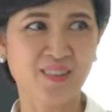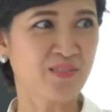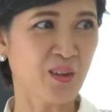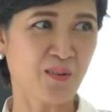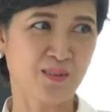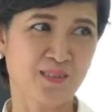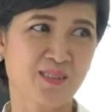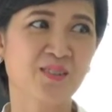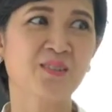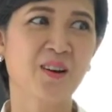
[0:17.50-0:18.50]
to an
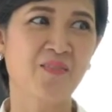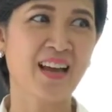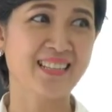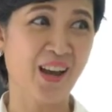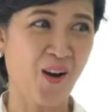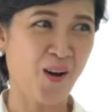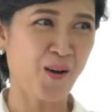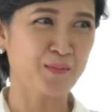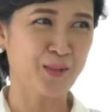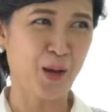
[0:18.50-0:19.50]
organization that needs to